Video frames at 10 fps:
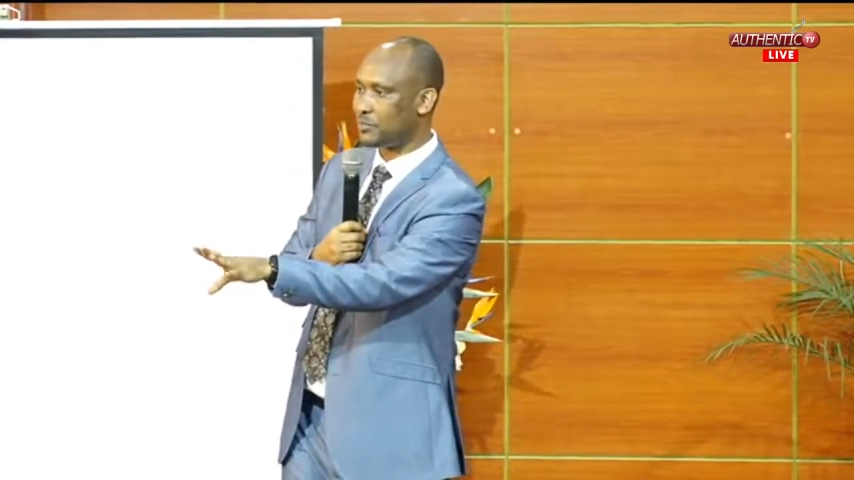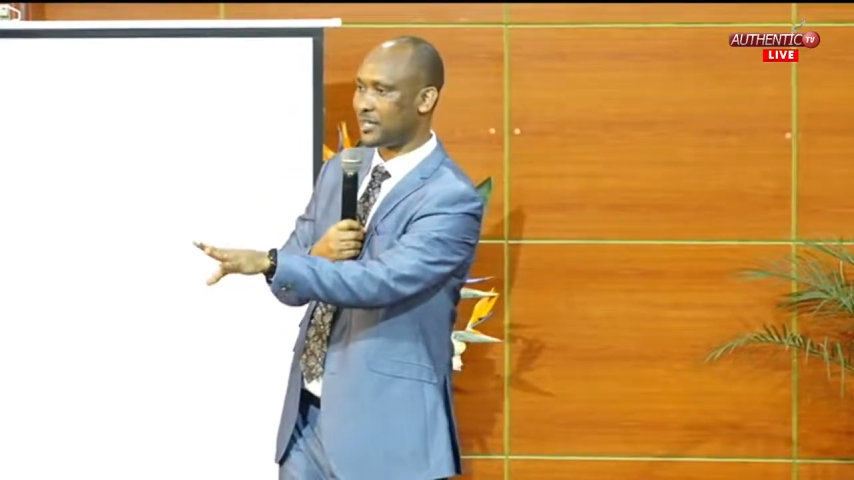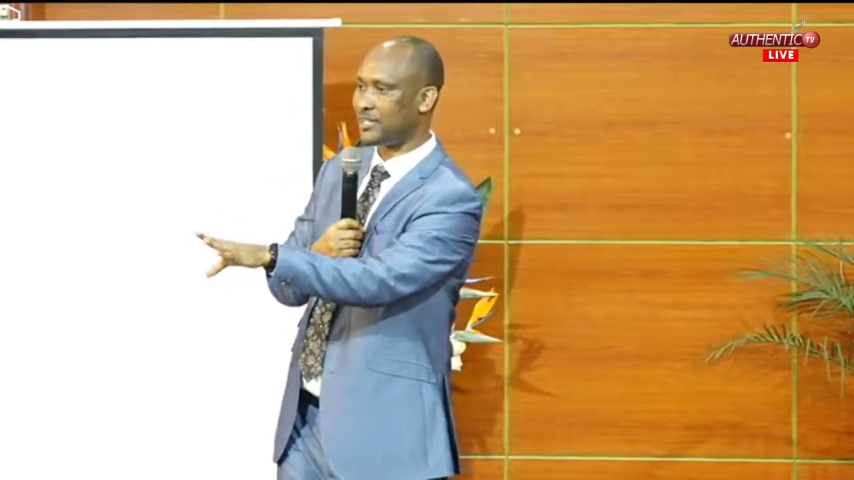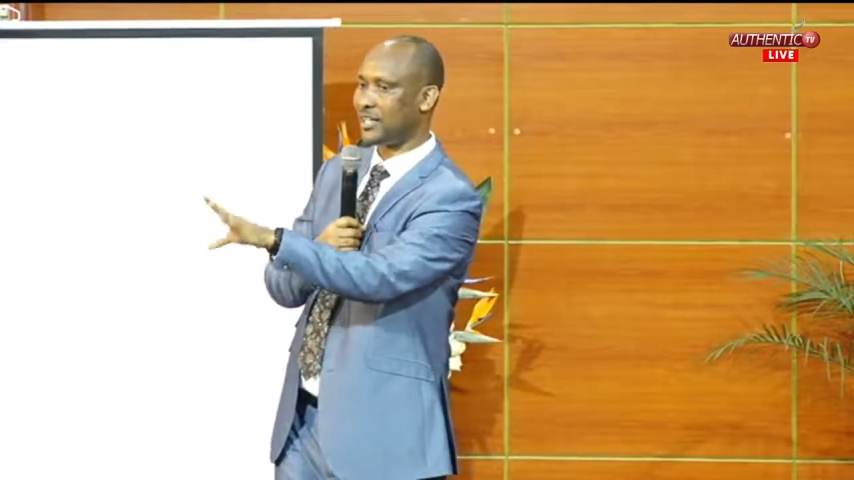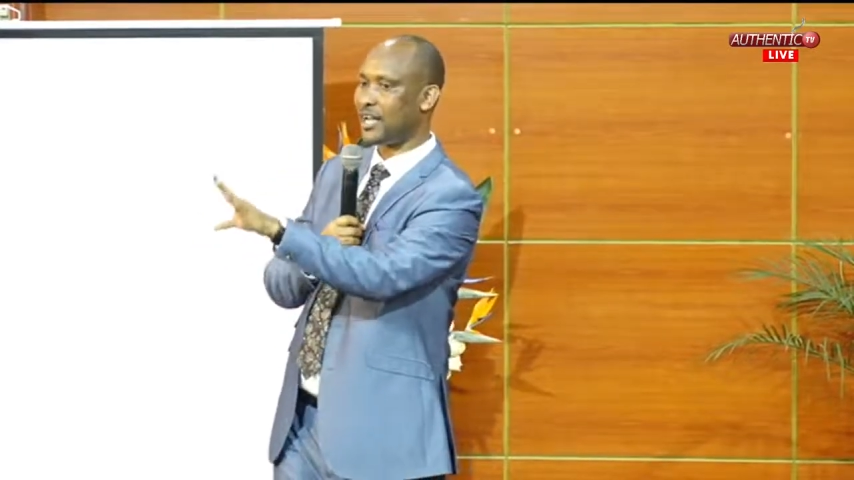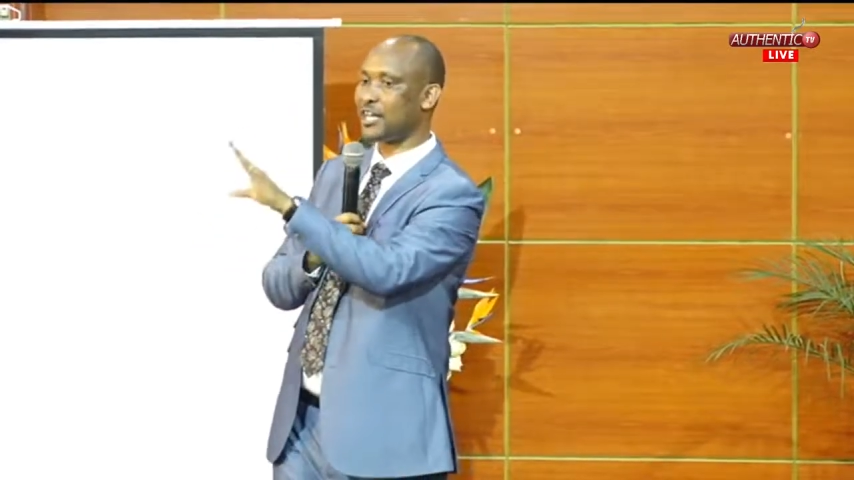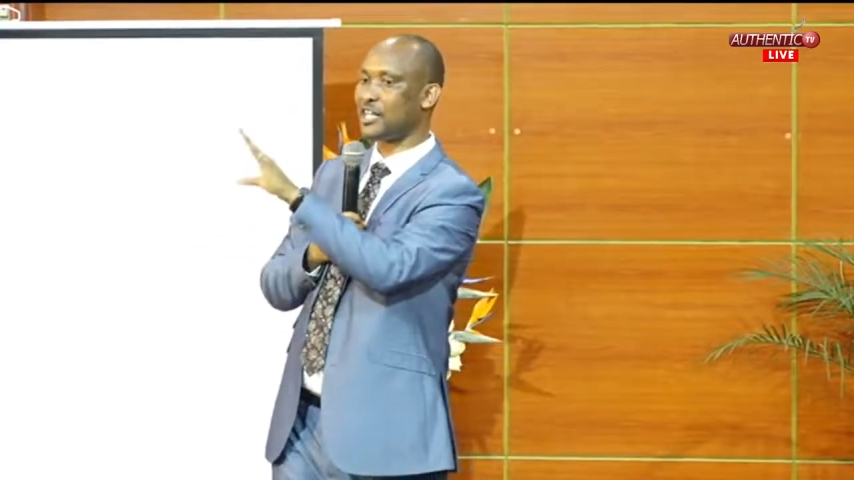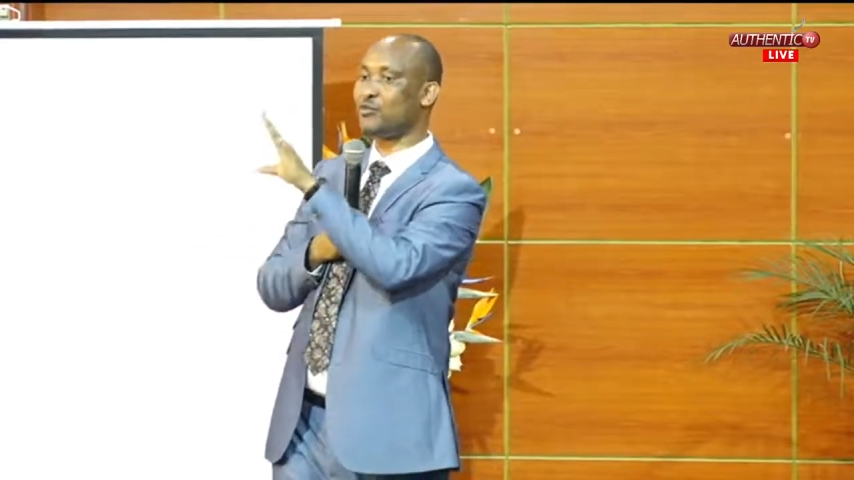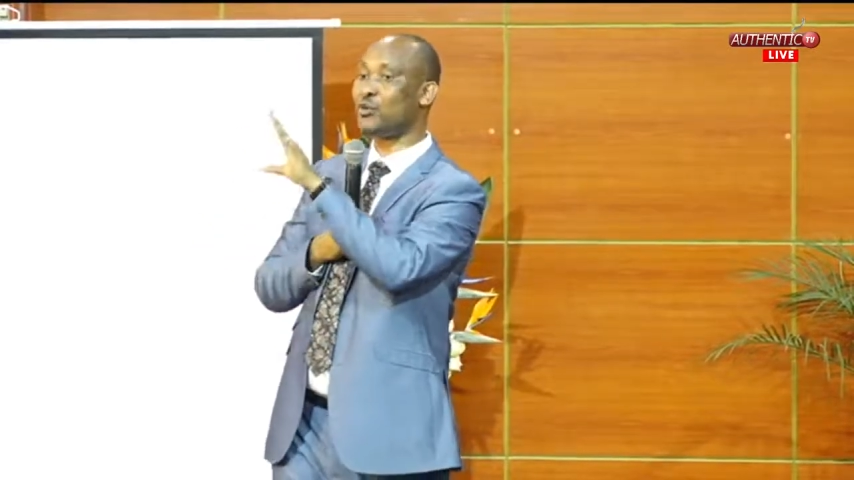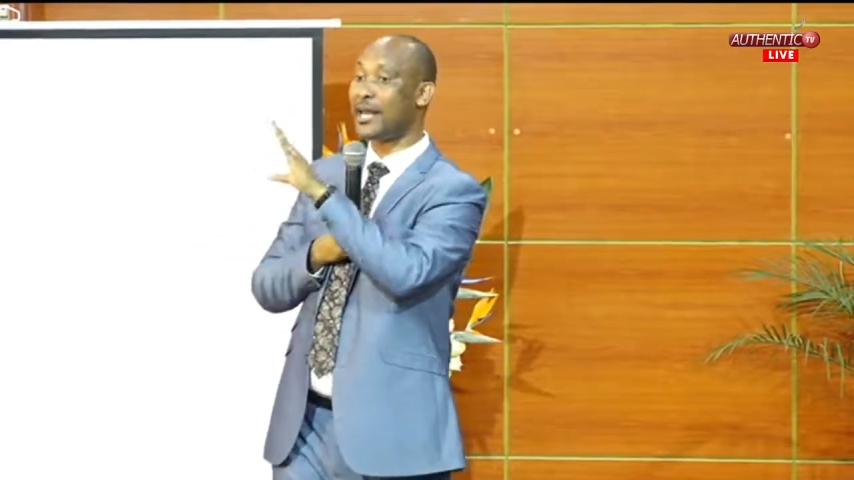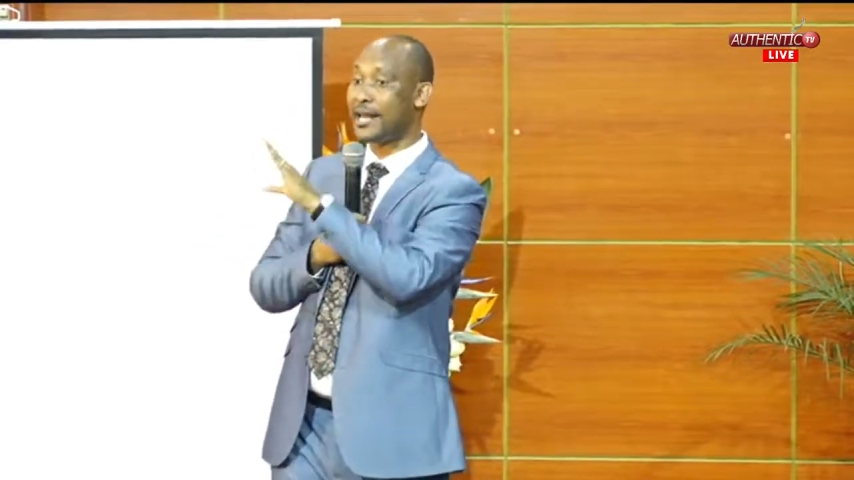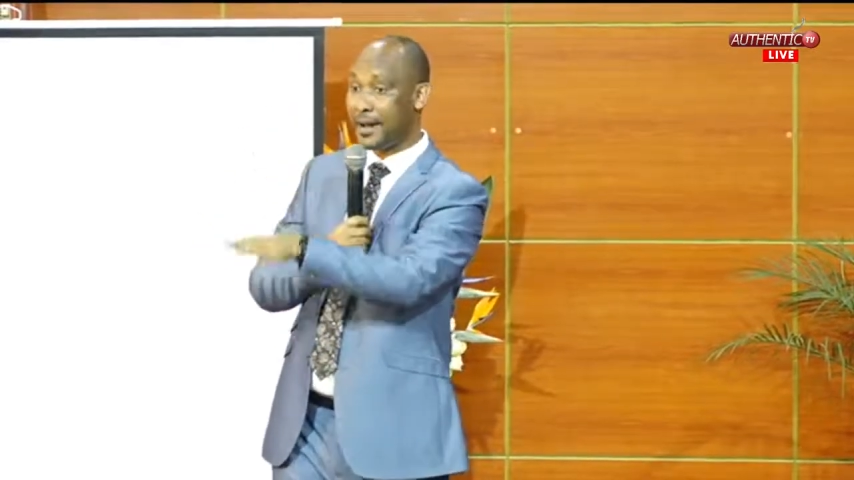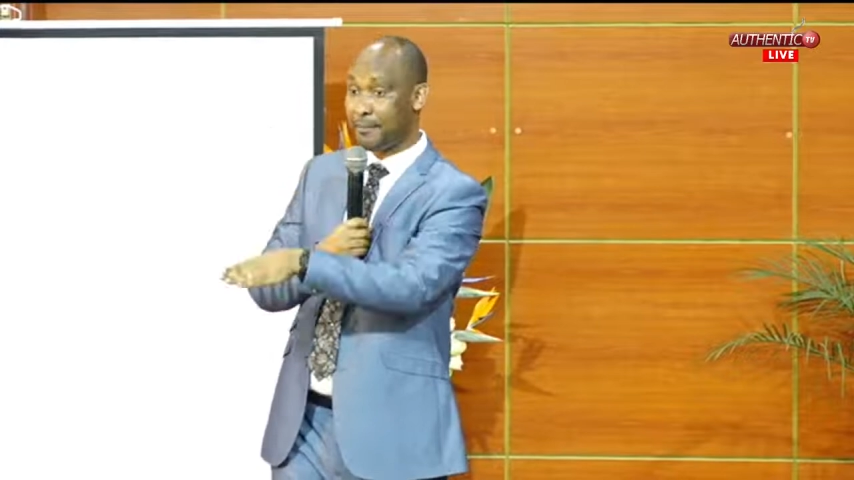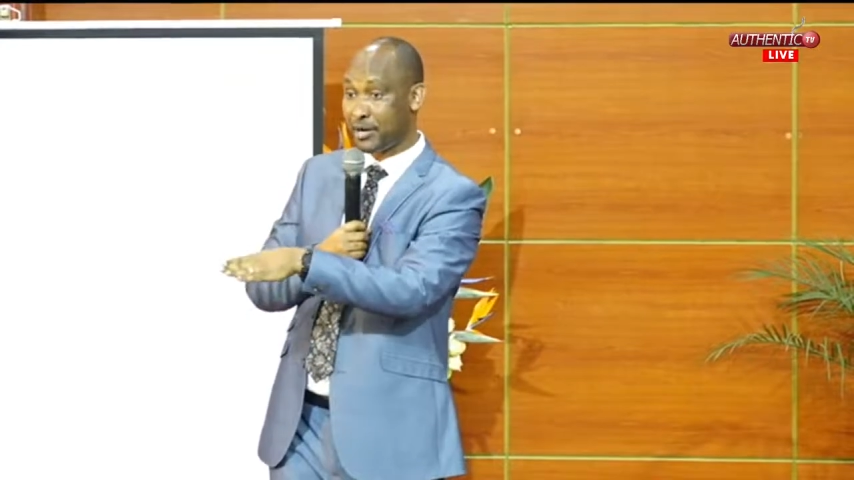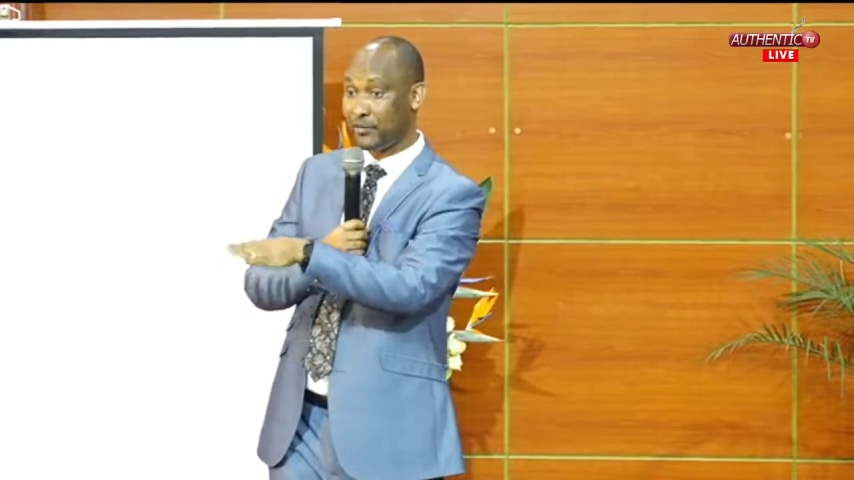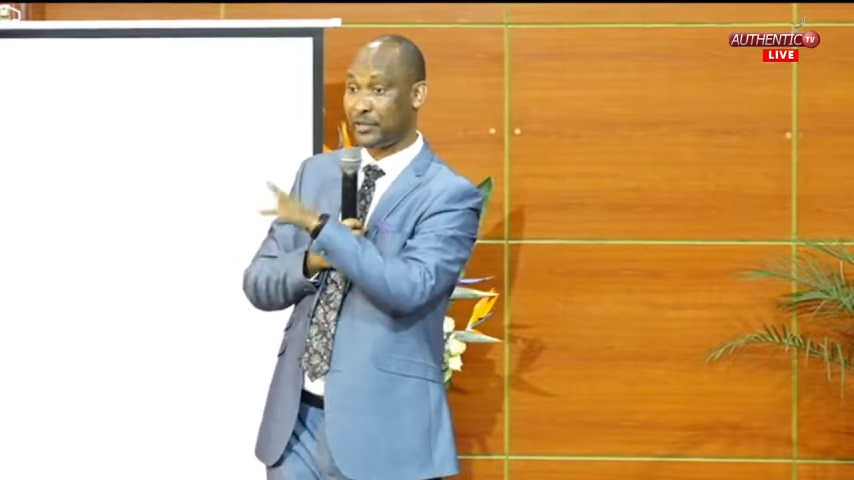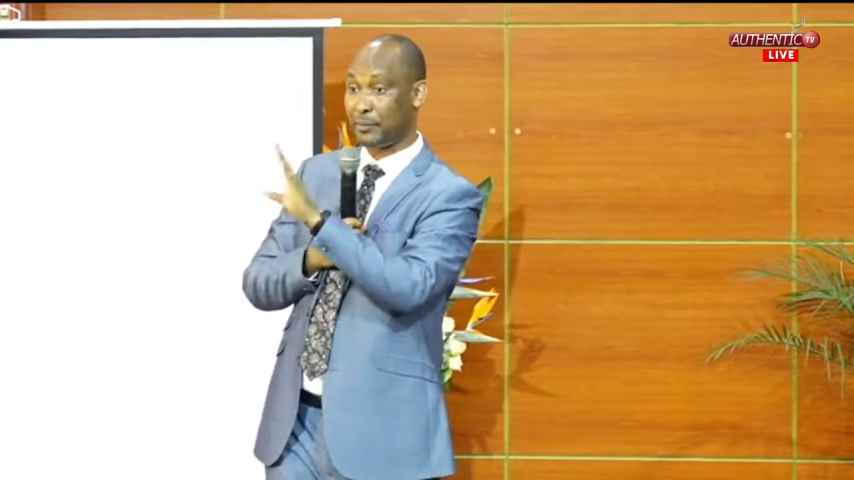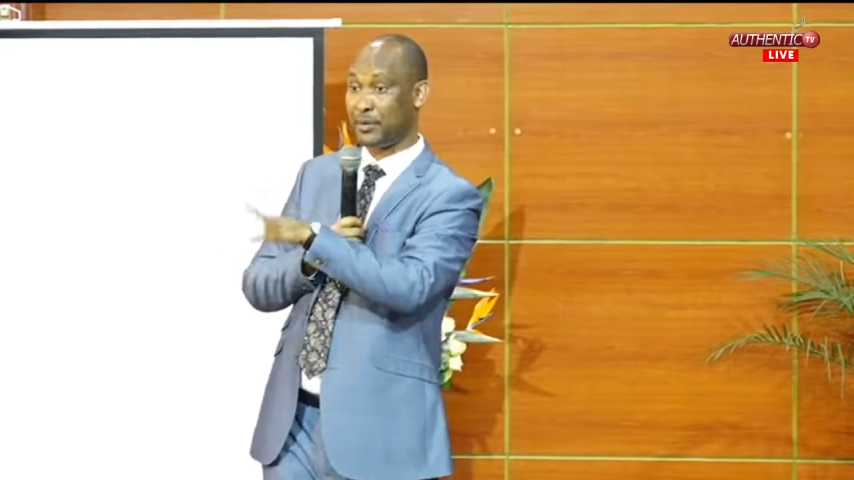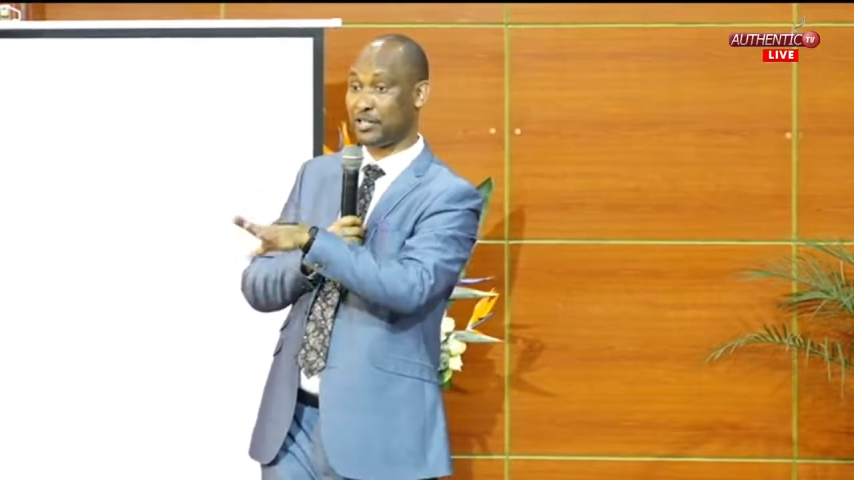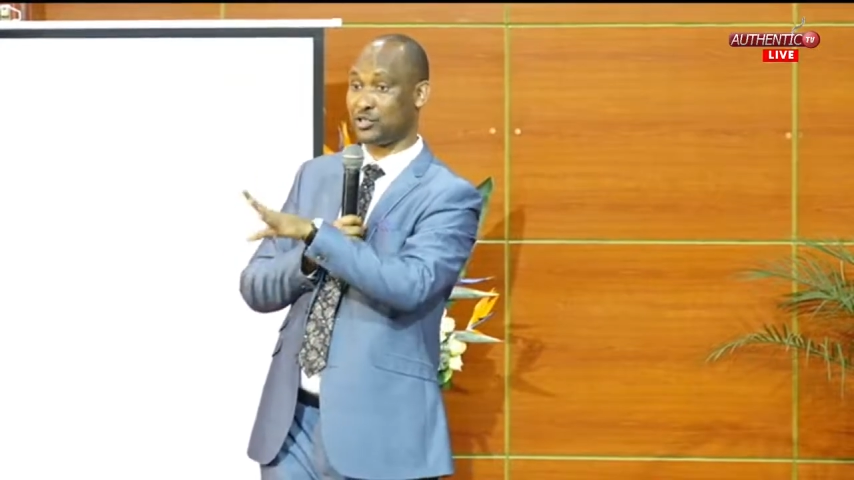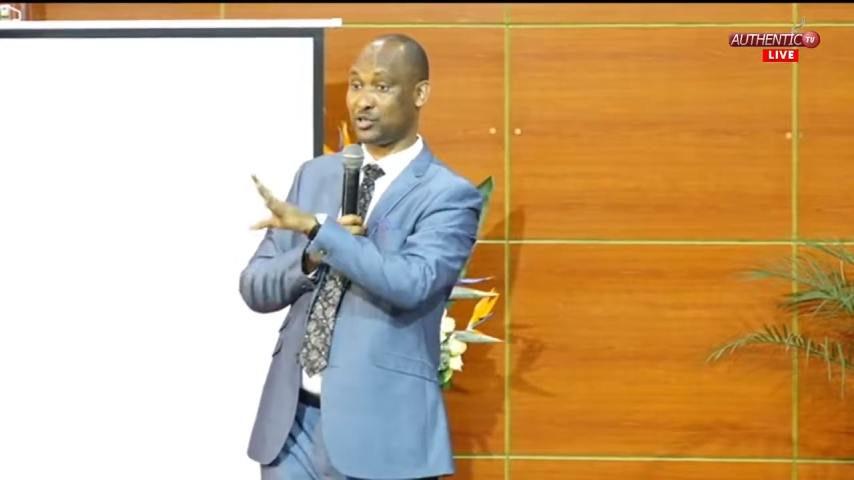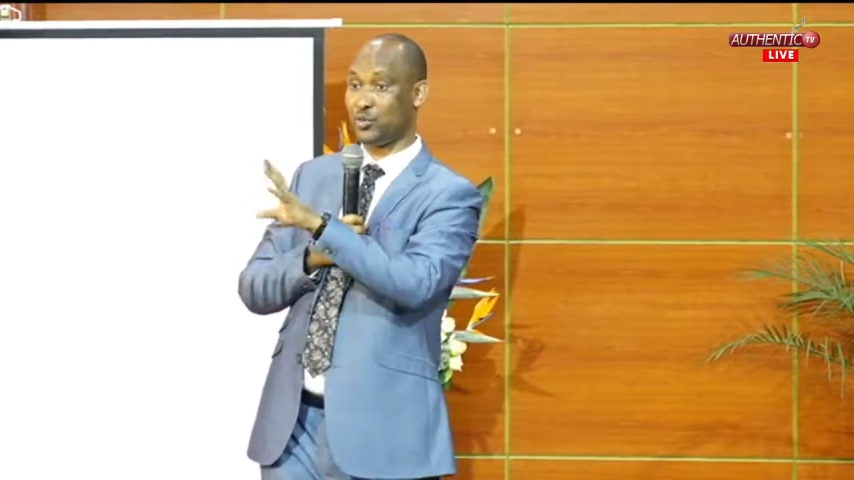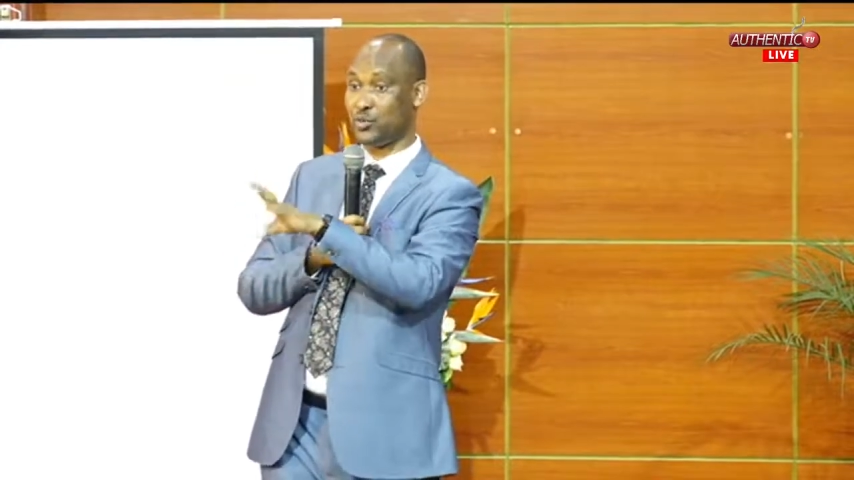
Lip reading: but I can give you a number of the person